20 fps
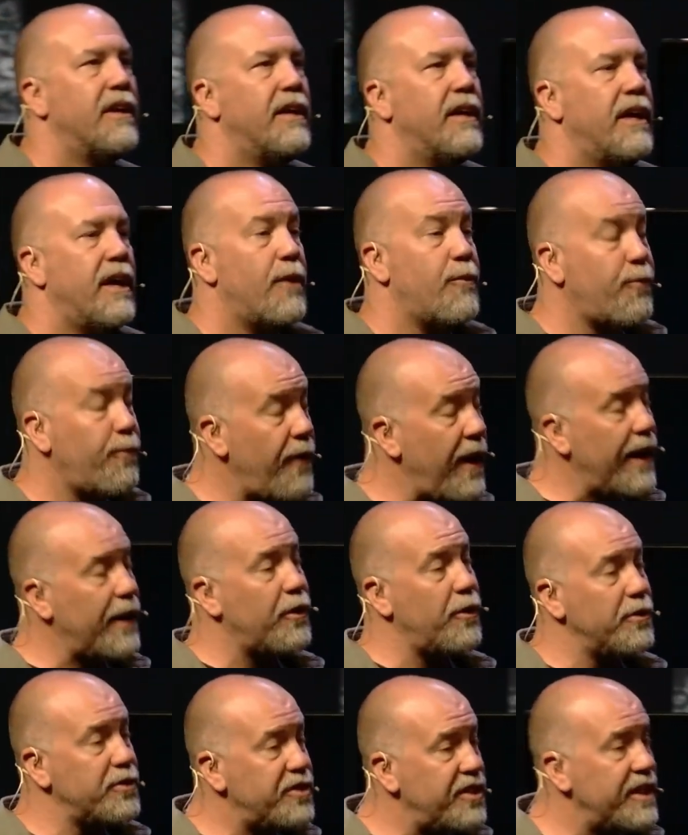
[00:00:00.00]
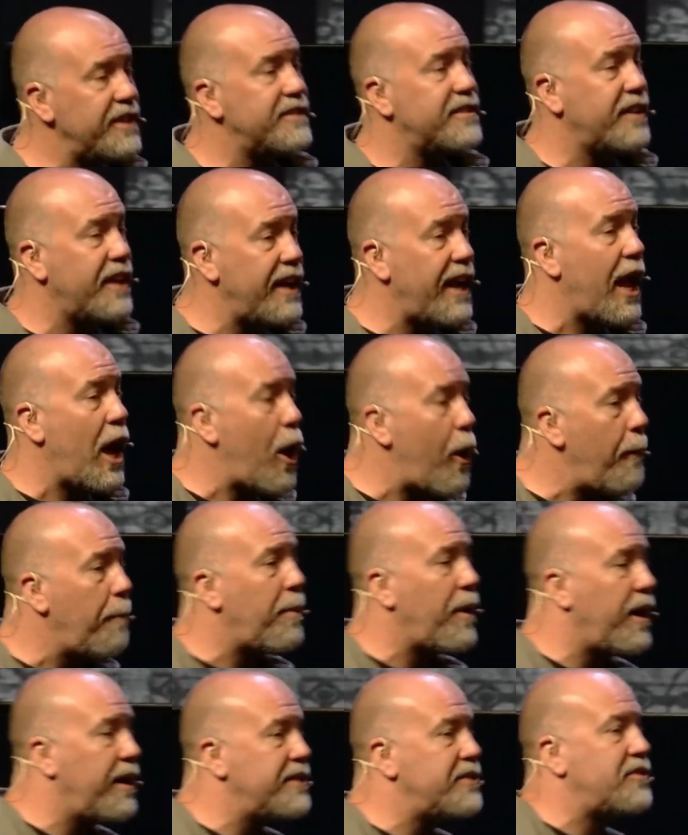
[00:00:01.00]
In fact, those things can
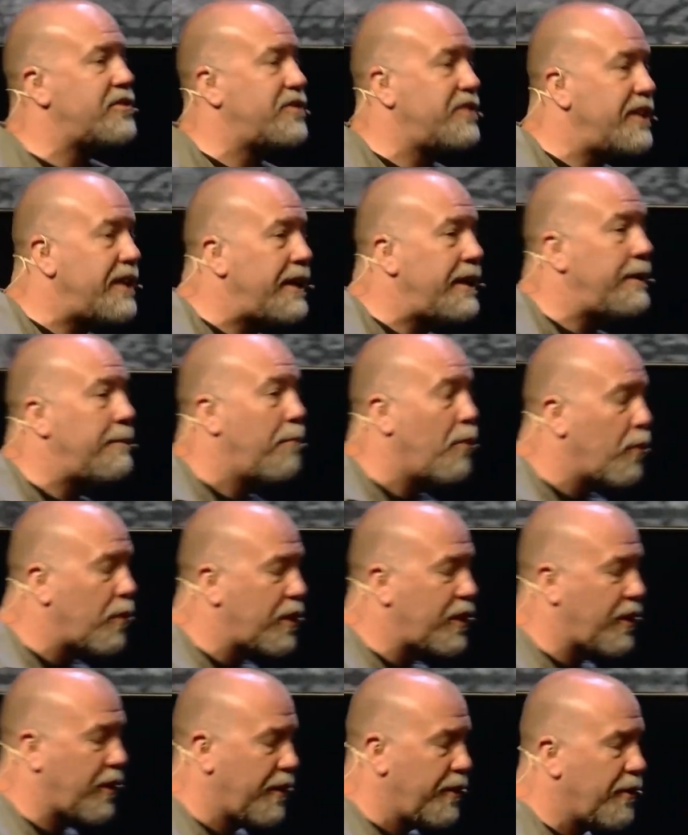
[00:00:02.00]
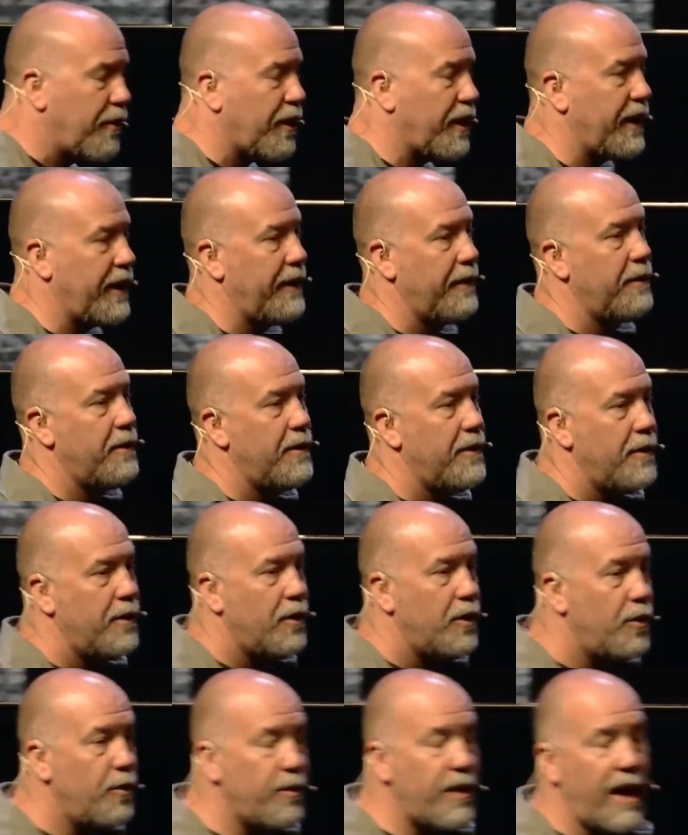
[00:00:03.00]
help us see more clearly
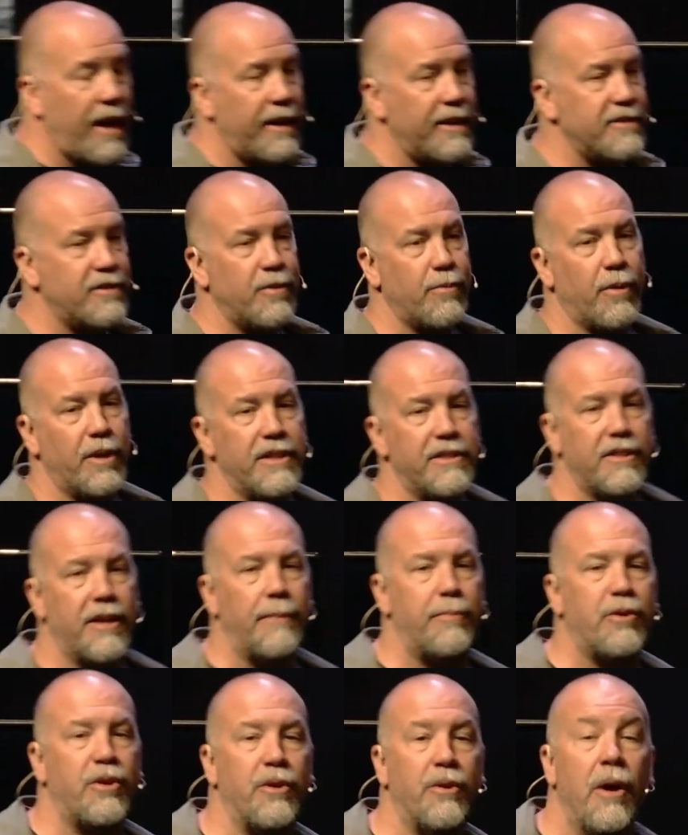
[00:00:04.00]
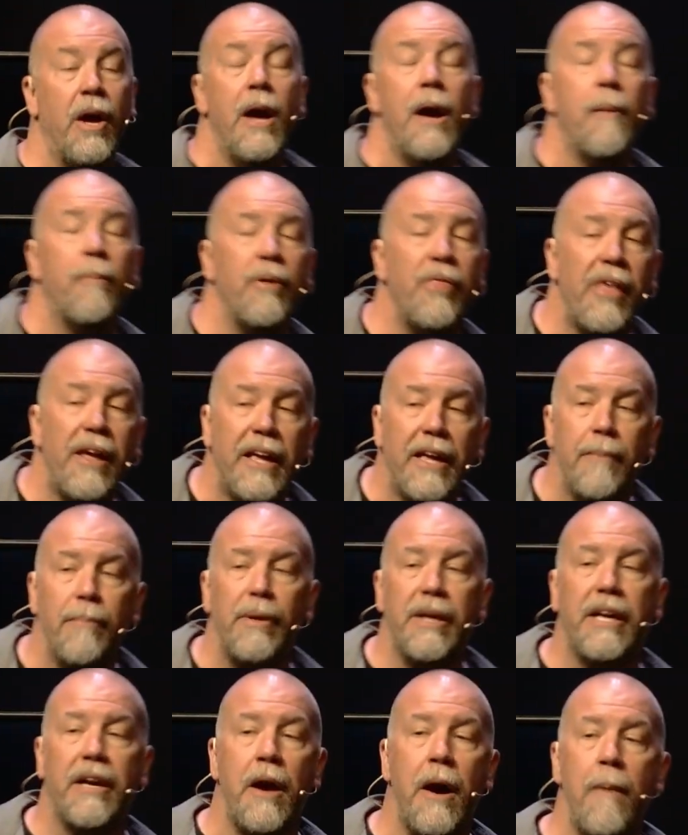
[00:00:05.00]
who God is and what he's up to. But they can
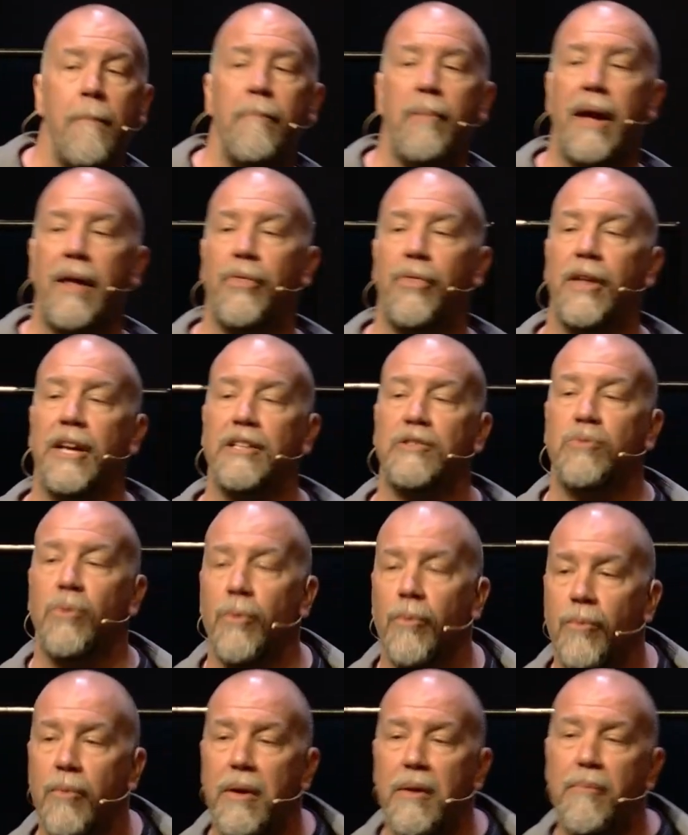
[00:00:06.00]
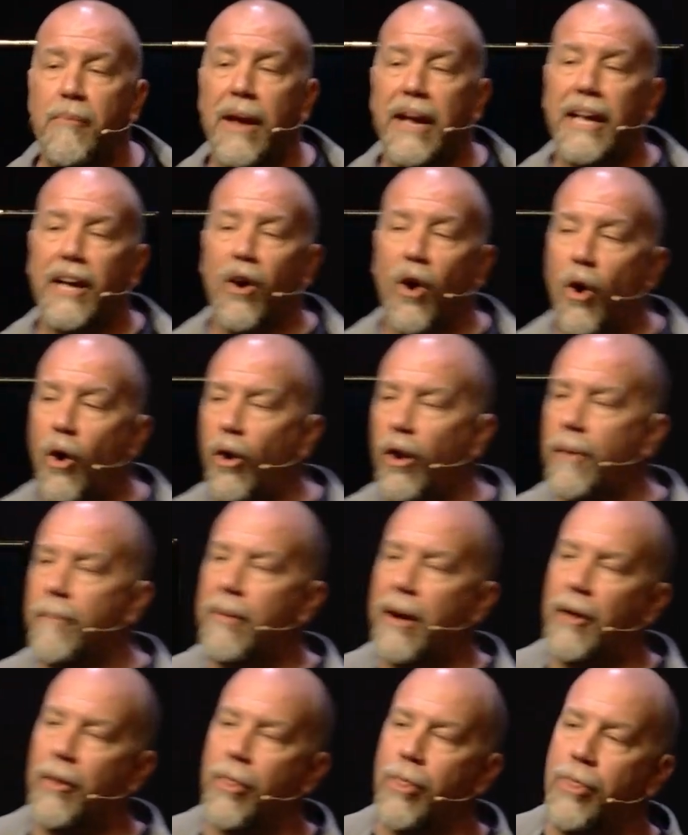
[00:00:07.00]
become bad things when we make it all
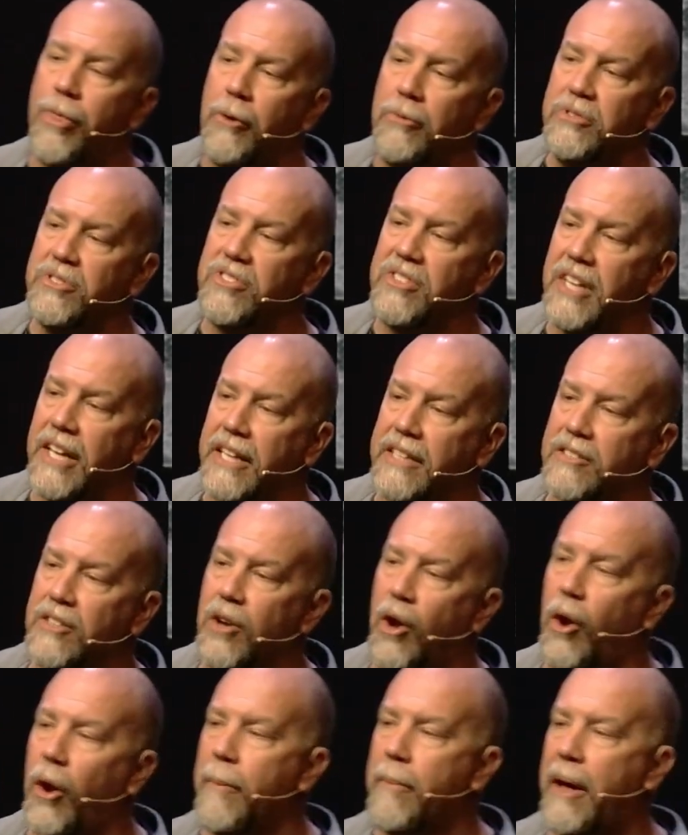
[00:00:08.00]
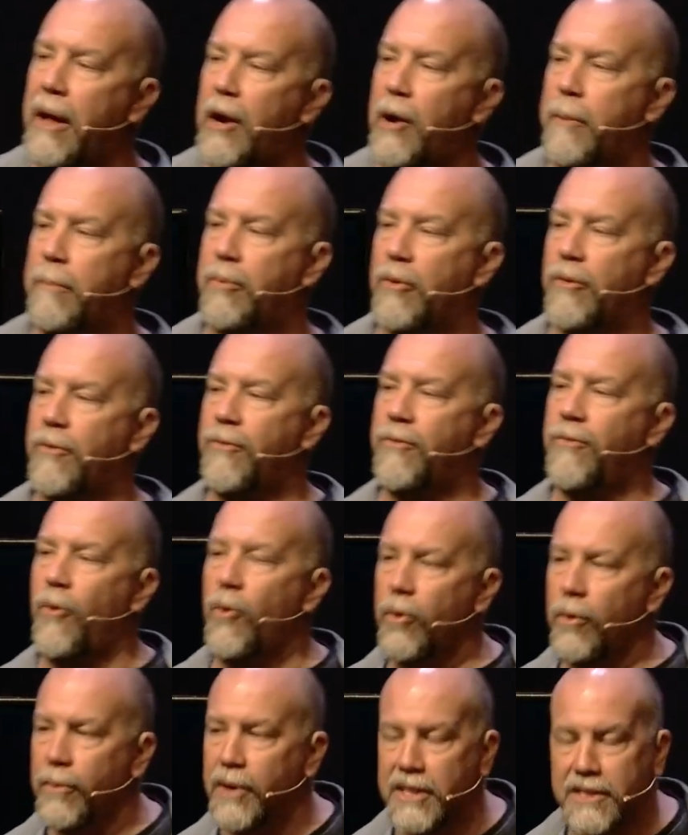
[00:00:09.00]
about those things and all about our
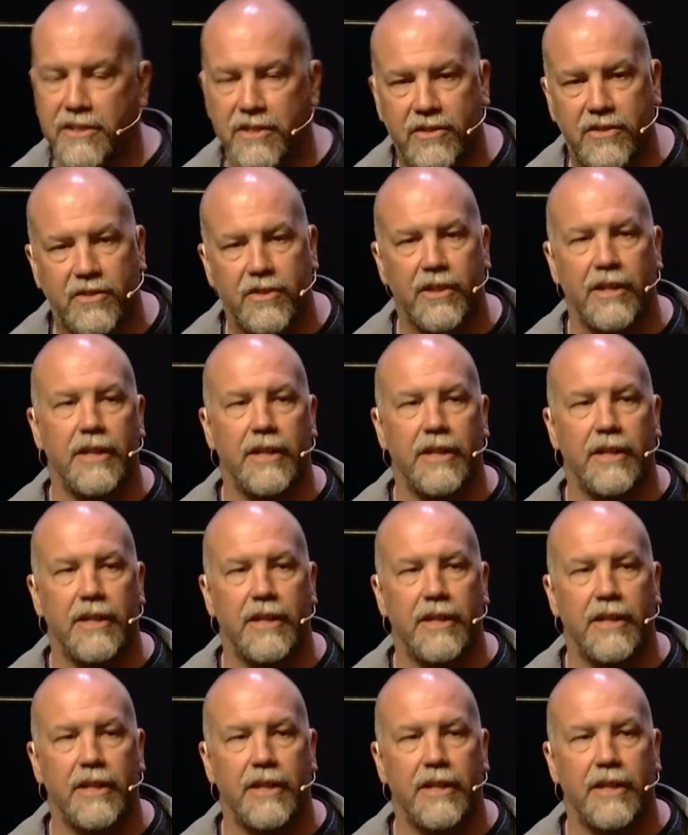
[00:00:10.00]
performance